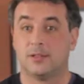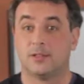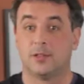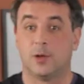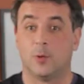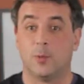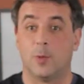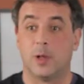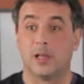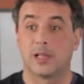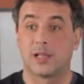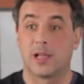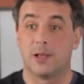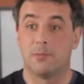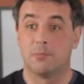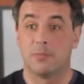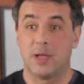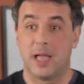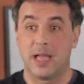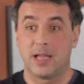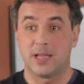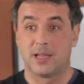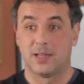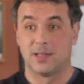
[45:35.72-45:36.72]
So welcome
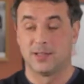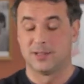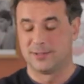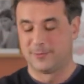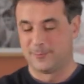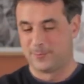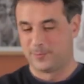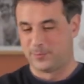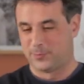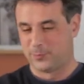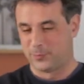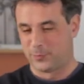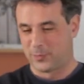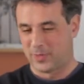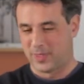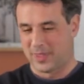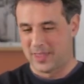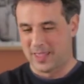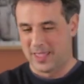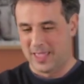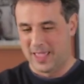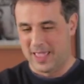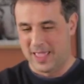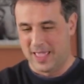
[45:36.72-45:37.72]
back,
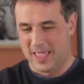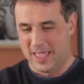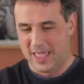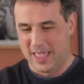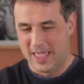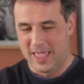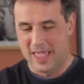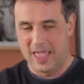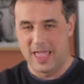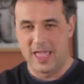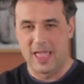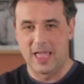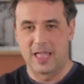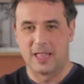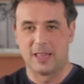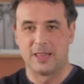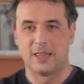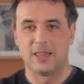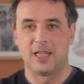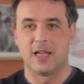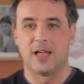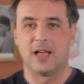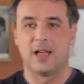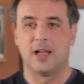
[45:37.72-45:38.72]

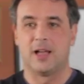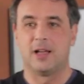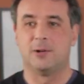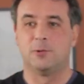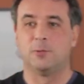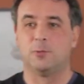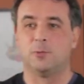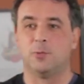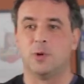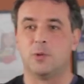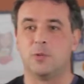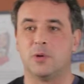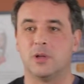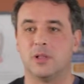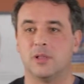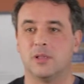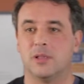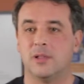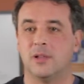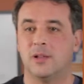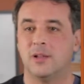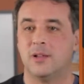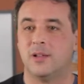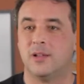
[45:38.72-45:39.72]
and we
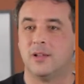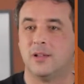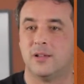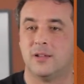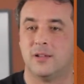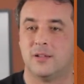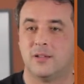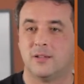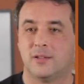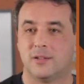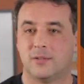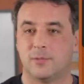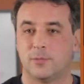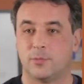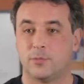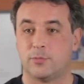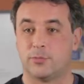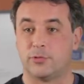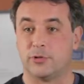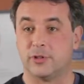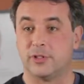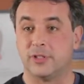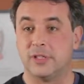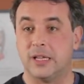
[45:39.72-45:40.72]
will
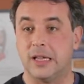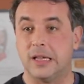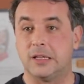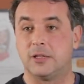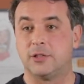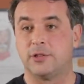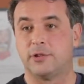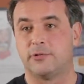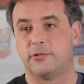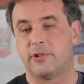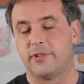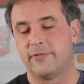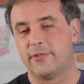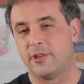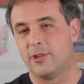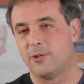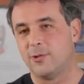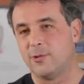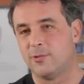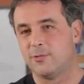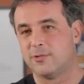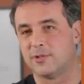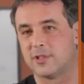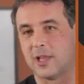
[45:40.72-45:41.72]
proceed to
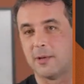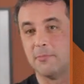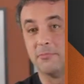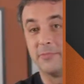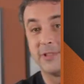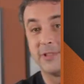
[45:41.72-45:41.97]
review some